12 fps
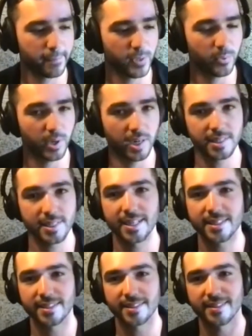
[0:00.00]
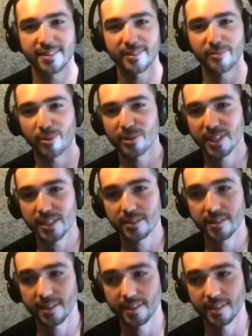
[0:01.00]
organizations and projects and